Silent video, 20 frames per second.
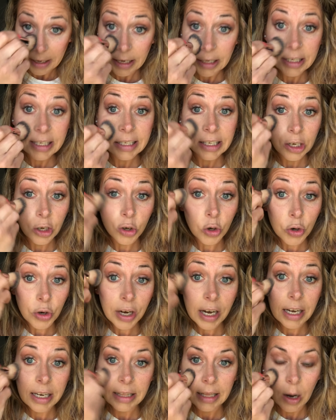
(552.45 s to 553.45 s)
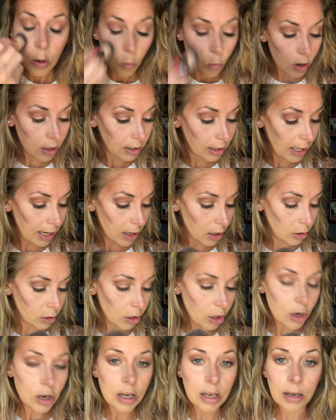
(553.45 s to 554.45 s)
still creating that one layer
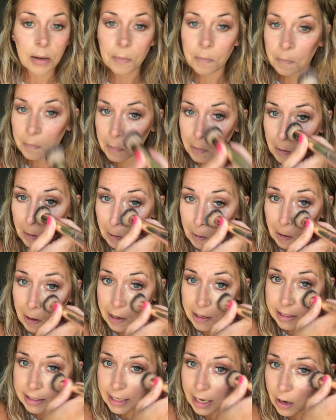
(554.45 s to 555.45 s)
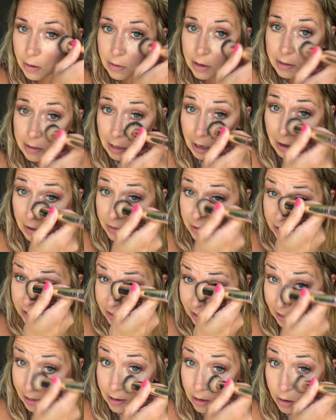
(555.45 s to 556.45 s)
look, and down on the other
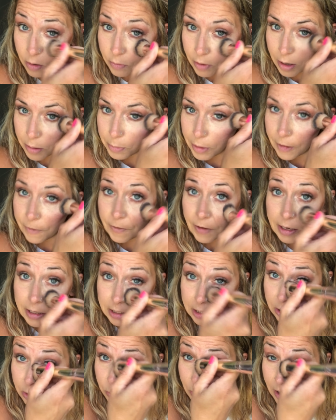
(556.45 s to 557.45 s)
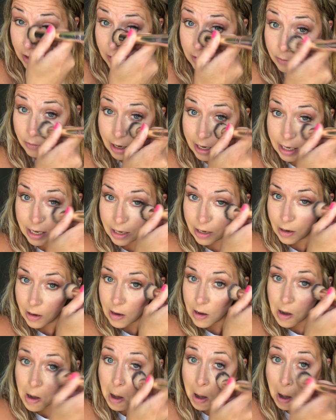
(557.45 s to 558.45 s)
side around my face as well, right here.